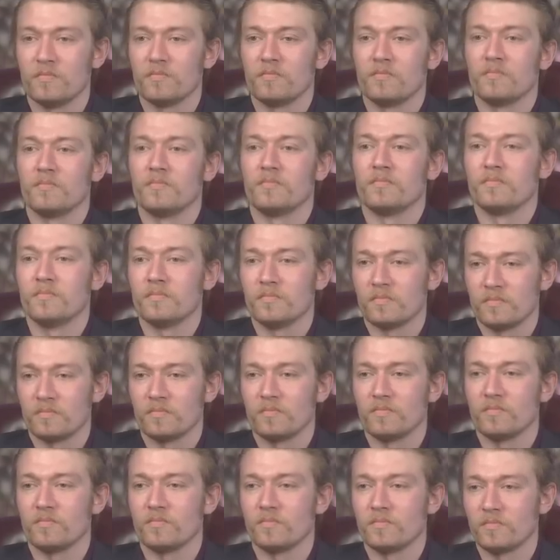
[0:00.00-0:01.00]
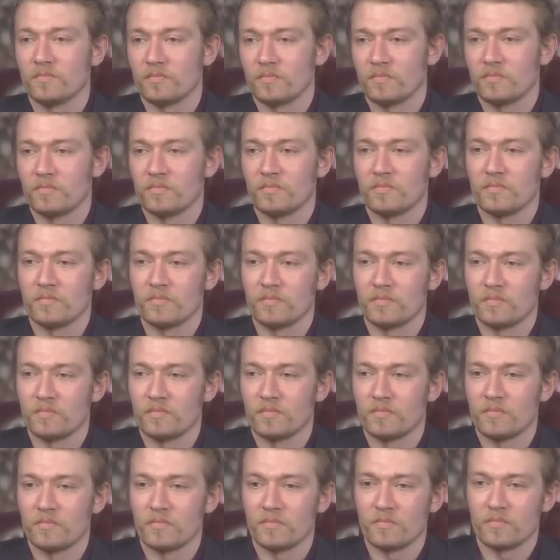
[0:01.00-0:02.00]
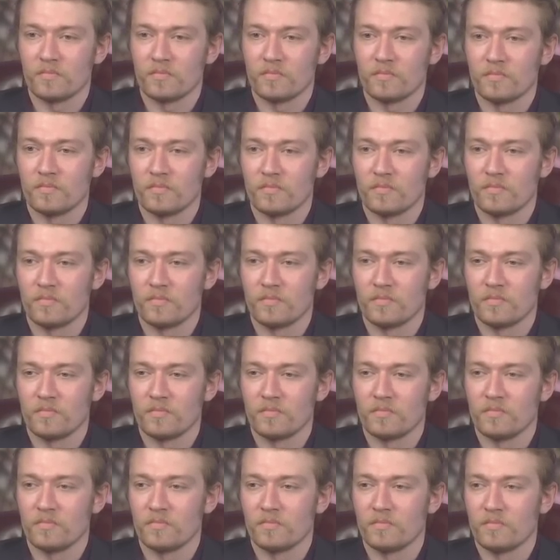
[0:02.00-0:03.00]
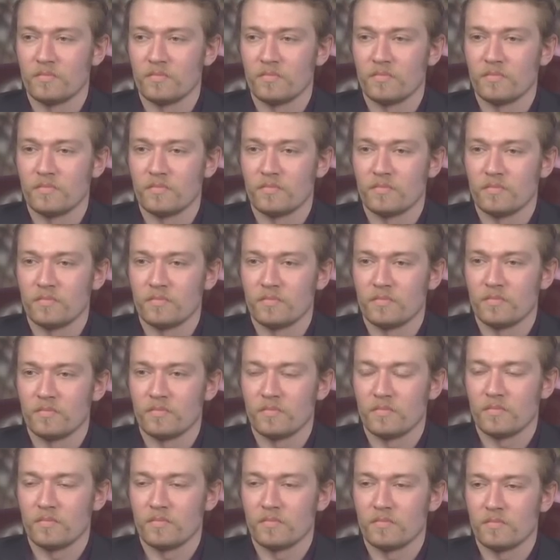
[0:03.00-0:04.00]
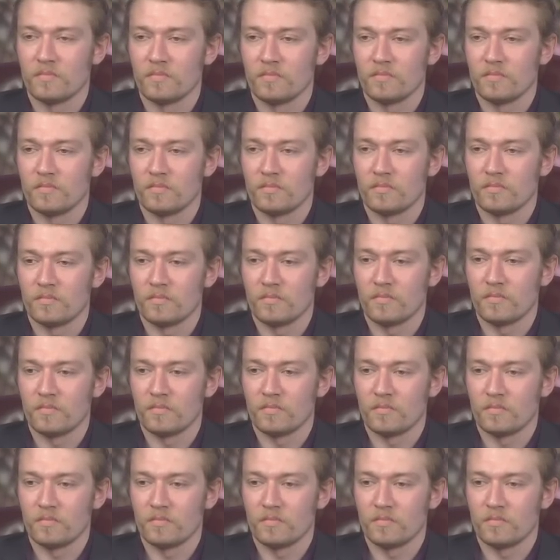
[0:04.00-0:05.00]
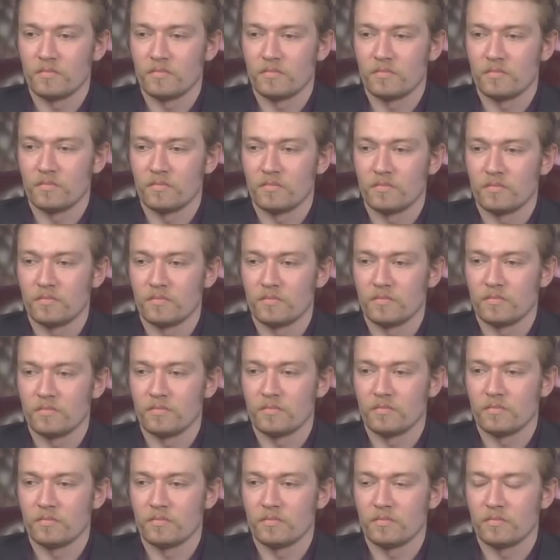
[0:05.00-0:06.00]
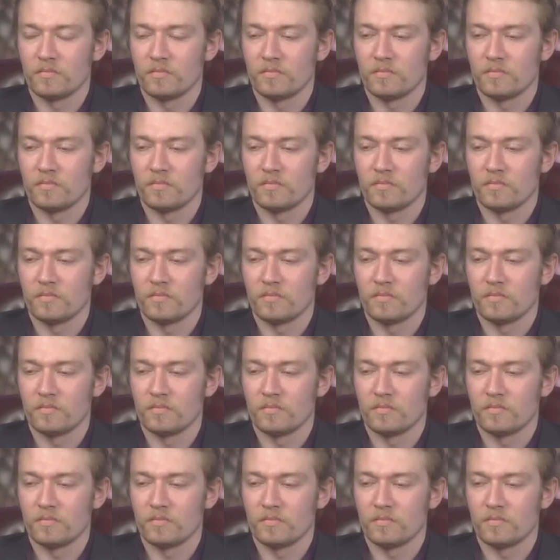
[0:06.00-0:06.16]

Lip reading: (not speaking)